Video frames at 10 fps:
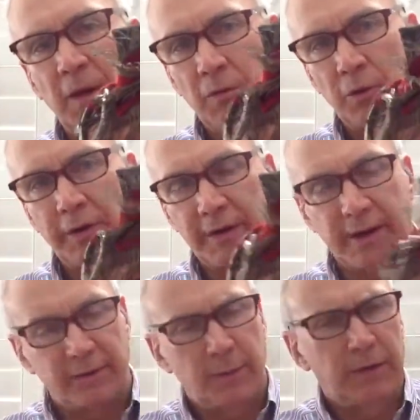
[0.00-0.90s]
Really
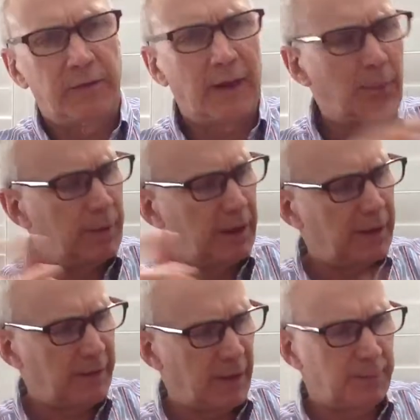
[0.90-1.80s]
nice piece. That'll be
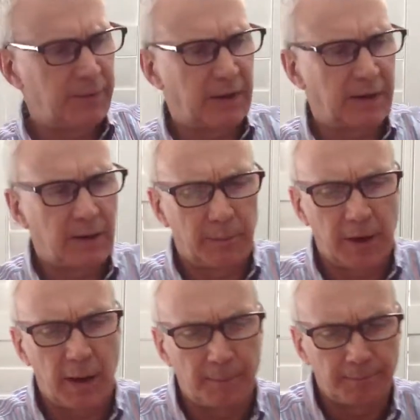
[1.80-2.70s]
on the update
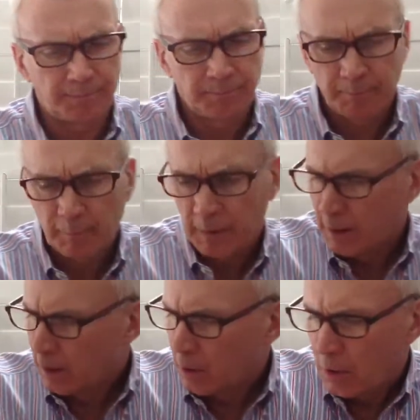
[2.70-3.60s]
coming up.
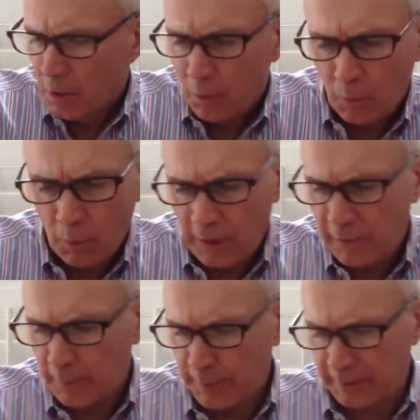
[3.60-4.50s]
One
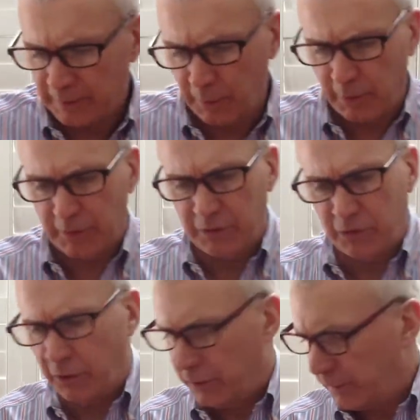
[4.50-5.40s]
other piece I wanted to
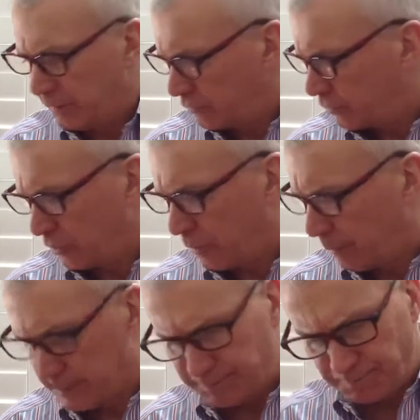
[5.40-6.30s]
show you that's
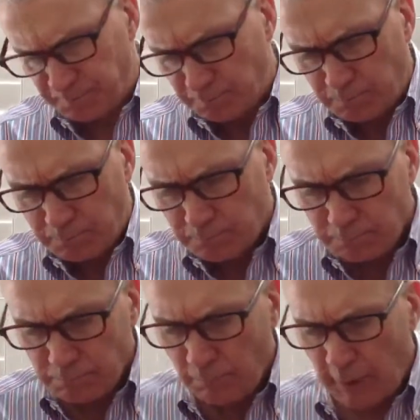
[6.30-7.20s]
German
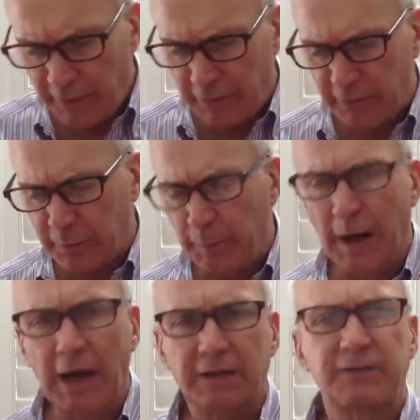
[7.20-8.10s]
is this
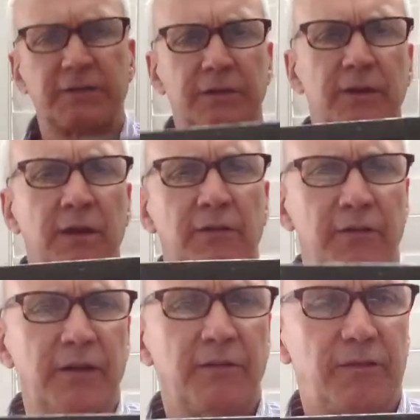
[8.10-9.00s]
boxed
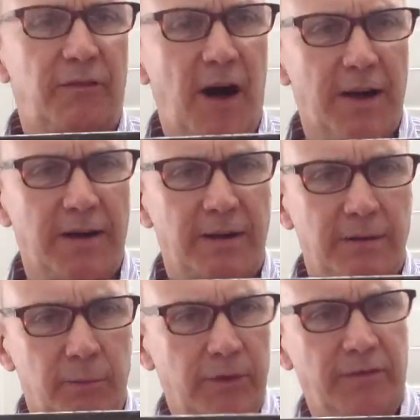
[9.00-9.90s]

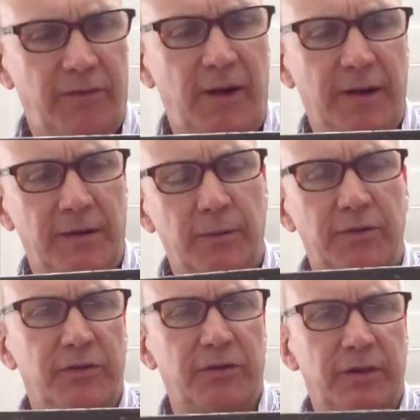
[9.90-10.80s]
Windfahne,
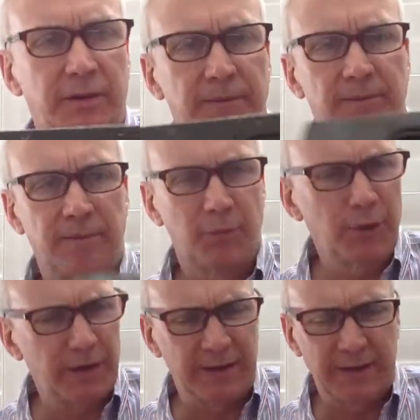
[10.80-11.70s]
which is a
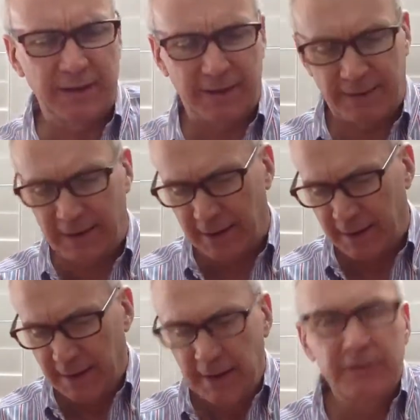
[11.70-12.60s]
really neat thing.
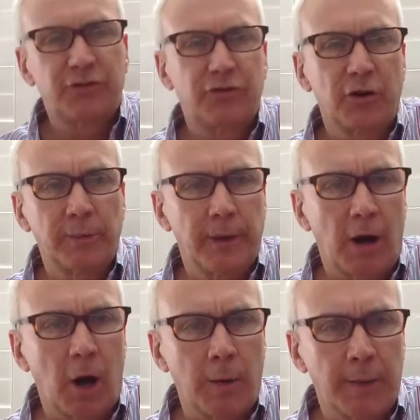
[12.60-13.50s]
It's German
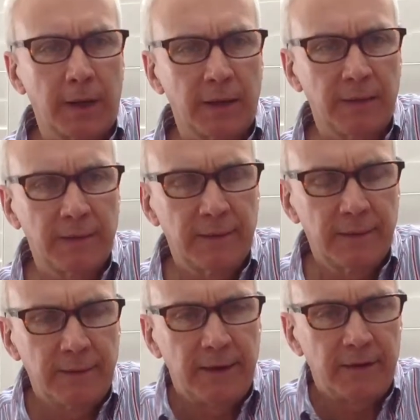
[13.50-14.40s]
Army,
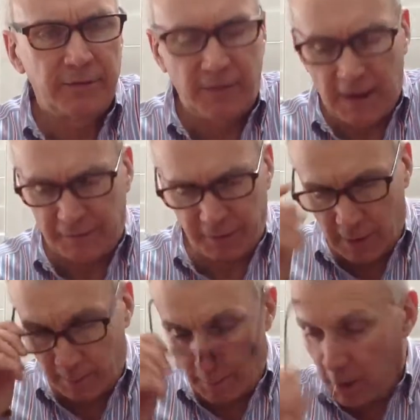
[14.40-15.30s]
and it's
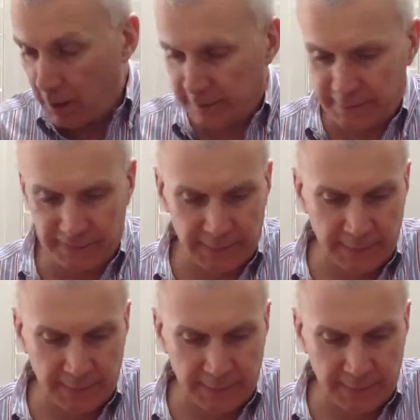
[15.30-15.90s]
Waffenamt marked.